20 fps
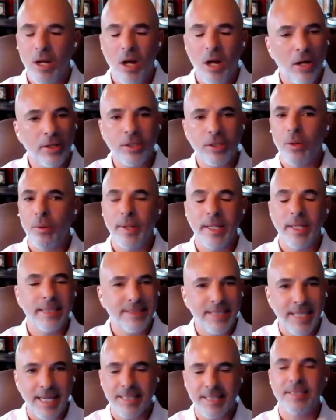Ongoing
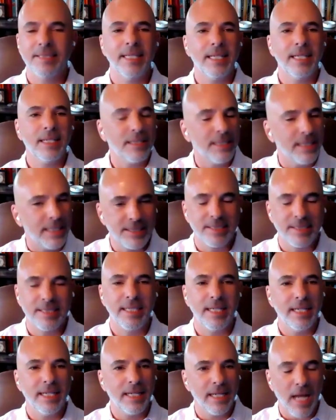testing,
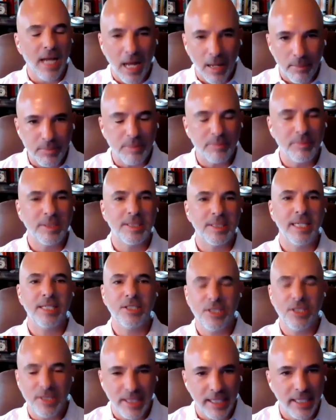listening,
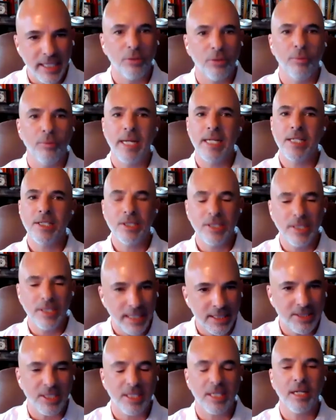optimization, iteration.
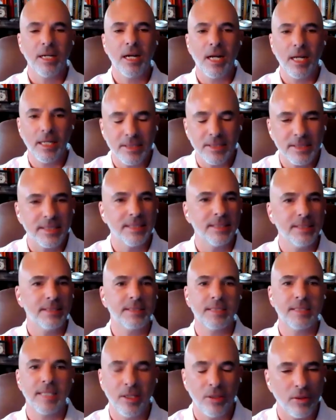It's a constant
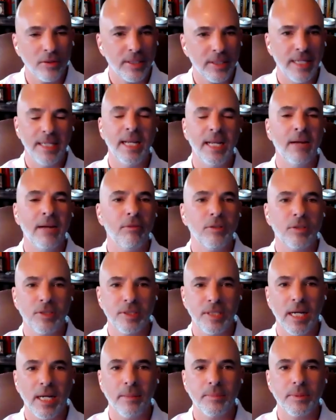cycle that never
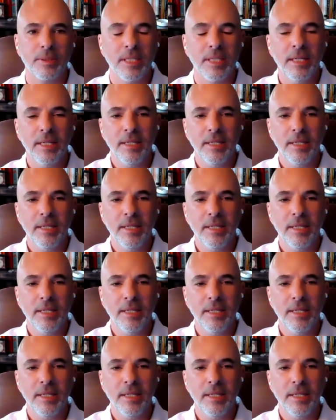stops.